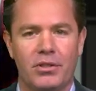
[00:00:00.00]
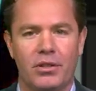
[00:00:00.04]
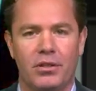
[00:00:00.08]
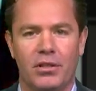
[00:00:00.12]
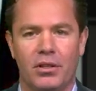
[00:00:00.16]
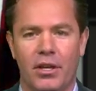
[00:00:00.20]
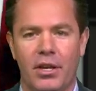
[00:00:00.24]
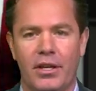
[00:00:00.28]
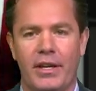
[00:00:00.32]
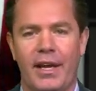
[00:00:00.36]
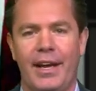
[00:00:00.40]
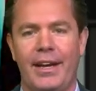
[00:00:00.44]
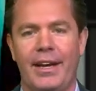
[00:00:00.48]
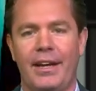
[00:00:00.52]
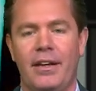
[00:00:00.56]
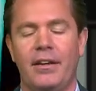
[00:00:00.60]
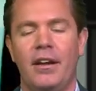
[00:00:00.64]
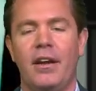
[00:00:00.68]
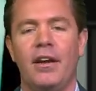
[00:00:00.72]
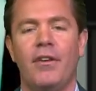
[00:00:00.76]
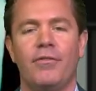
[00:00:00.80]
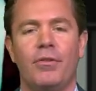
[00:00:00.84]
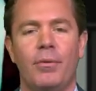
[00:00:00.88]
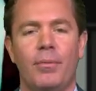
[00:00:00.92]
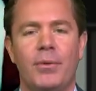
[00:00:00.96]
and look at it
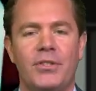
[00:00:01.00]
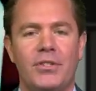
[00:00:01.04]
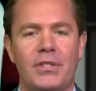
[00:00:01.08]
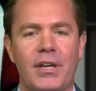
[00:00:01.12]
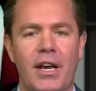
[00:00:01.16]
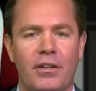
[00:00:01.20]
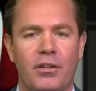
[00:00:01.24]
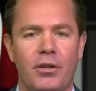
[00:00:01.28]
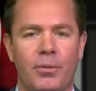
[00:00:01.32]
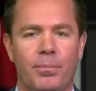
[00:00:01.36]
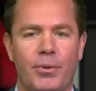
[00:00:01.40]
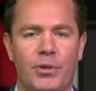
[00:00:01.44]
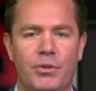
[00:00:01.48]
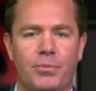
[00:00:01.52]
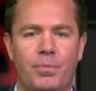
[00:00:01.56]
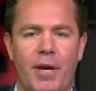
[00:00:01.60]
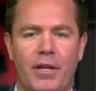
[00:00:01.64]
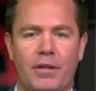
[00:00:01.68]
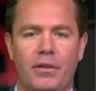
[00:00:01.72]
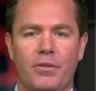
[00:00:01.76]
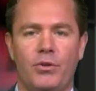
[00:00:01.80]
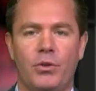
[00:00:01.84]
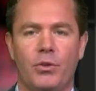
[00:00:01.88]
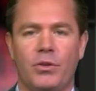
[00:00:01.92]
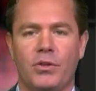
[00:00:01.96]
from a sector
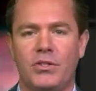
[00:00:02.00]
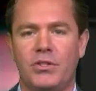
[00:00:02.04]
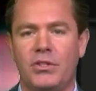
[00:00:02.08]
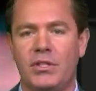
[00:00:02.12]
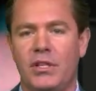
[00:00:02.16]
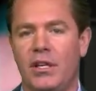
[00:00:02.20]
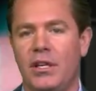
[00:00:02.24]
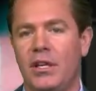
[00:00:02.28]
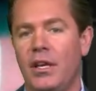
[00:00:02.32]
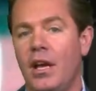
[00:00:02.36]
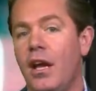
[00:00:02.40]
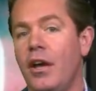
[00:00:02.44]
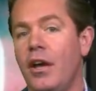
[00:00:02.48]
perspective, you can see